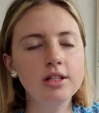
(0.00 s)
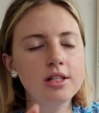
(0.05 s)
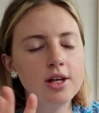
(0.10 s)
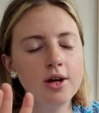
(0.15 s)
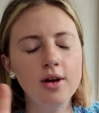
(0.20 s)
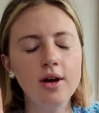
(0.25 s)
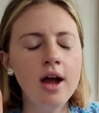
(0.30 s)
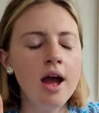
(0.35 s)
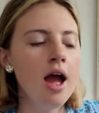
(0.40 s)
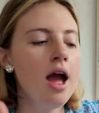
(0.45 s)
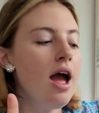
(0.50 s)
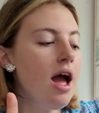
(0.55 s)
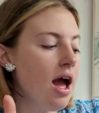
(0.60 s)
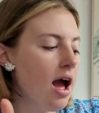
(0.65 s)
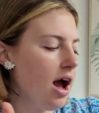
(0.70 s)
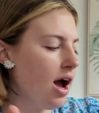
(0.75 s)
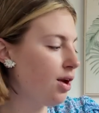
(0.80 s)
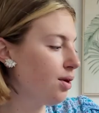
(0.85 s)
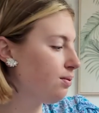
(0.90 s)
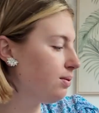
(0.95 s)
So
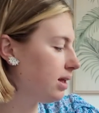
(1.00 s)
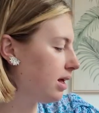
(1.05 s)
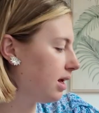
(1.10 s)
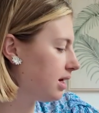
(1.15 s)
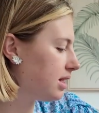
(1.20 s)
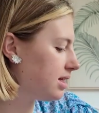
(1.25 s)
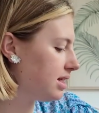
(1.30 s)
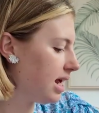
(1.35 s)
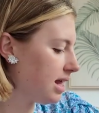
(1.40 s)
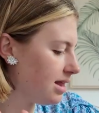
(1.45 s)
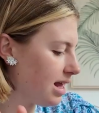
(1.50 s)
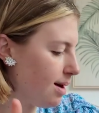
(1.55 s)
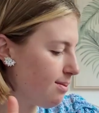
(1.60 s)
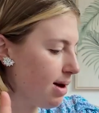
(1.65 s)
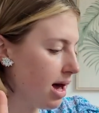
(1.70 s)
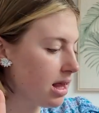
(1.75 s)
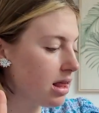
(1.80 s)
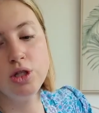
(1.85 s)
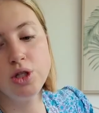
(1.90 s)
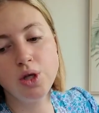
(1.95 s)
I don't really understand that
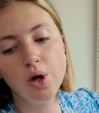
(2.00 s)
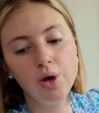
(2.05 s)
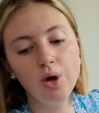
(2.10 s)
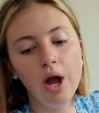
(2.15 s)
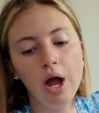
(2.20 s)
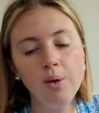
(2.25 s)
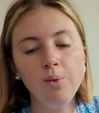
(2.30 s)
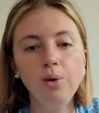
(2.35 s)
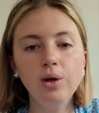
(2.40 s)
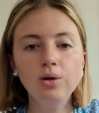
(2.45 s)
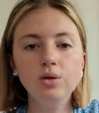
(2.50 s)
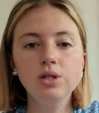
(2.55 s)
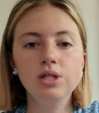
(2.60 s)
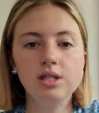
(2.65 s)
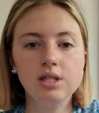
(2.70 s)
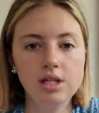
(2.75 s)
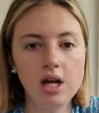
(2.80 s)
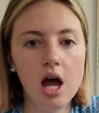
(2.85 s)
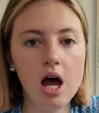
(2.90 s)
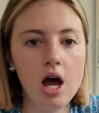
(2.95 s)
math. So I will
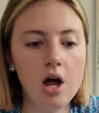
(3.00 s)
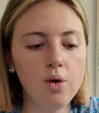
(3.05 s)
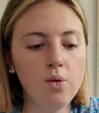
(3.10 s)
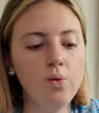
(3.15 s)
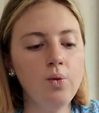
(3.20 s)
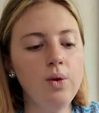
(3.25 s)
start